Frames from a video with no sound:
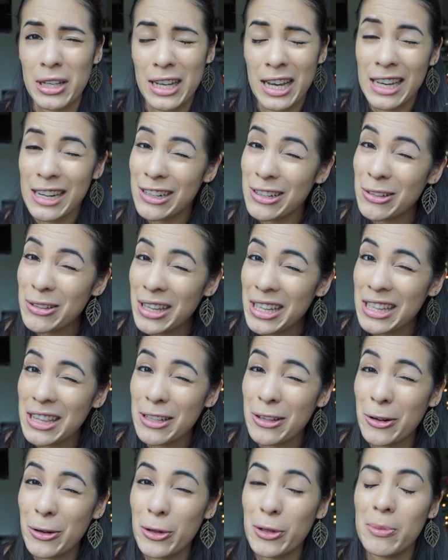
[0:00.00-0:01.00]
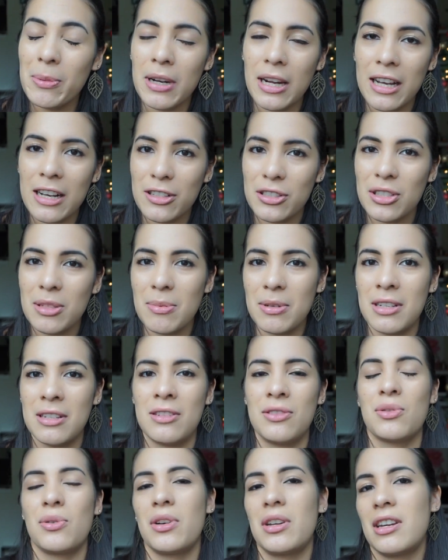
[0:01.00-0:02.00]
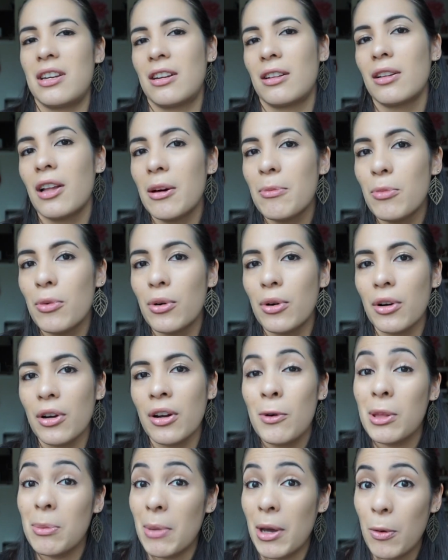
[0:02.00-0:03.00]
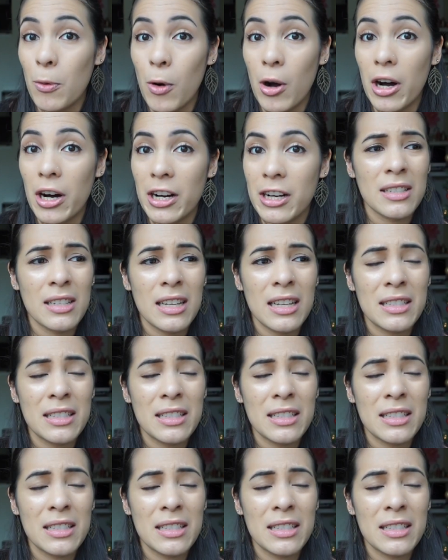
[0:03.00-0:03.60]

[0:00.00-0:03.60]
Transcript: I kind of don't like the cold, but I actually been enjoying it a lot more with my walk.